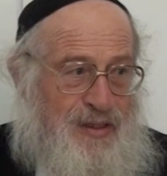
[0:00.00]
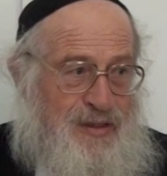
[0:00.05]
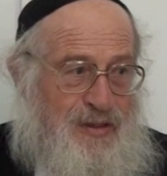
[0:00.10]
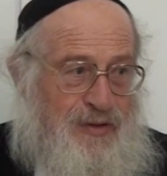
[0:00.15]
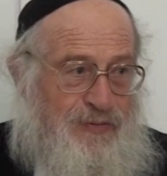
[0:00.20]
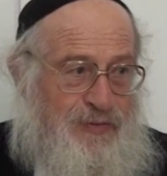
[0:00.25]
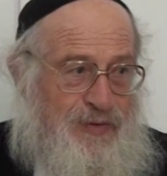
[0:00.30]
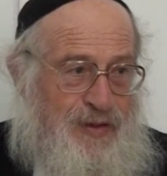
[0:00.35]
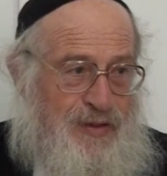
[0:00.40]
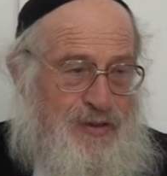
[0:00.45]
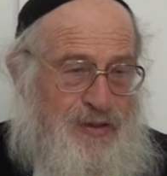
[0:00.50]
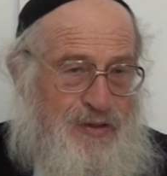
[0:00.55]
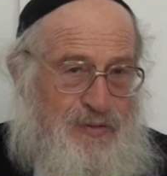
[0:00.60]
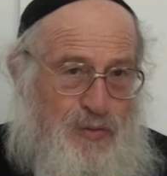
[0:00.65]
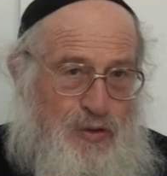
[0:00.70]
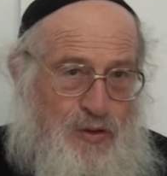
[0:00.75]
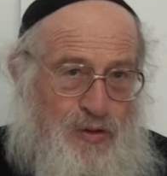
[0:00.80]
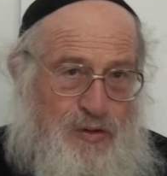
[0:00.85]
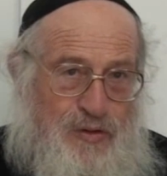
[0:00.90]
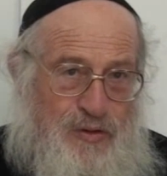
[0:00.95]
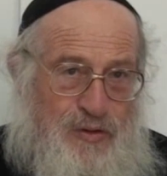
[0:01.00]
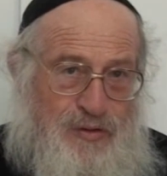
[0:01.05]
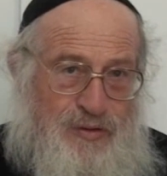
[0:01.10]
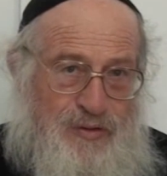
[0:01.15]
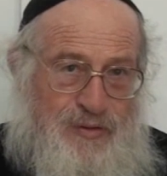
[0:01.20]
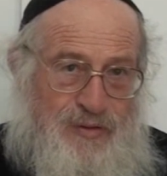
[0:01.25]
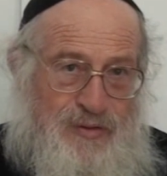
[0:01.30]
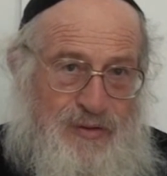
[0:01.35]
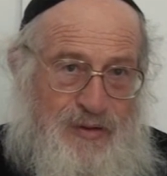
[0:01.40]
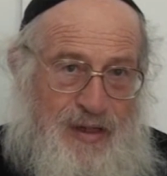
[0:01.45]
The first book
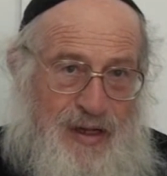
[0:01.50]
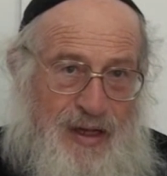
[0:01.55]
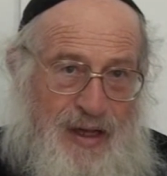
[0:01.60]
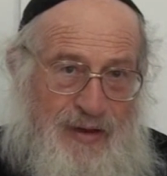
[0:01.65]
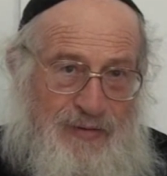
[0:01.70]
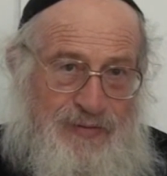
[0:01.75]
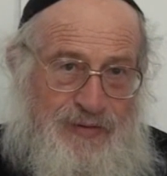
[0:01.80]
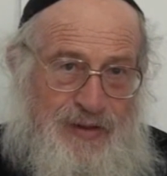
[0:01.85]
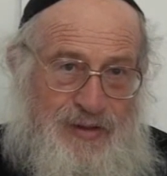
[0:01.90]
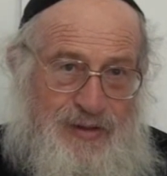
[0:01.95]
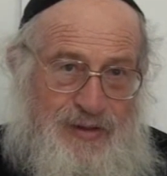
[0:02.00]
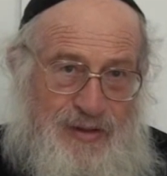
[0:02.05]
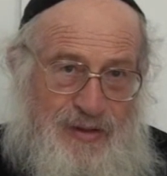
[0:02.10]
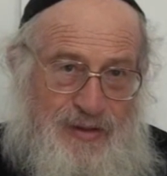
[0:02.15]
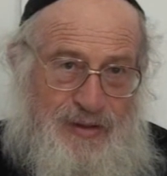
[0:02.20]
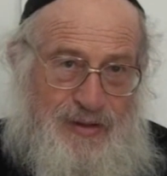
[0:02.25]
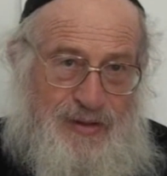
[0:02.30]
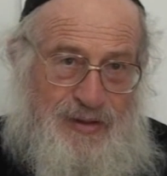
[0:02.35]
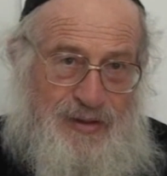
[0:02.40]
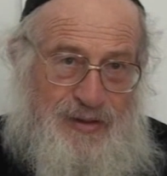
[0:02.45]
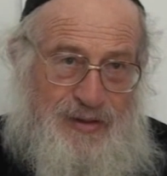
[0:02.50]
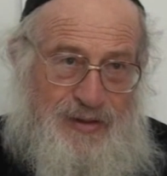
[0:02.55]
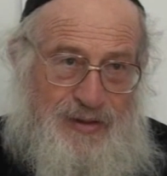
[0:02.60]
after the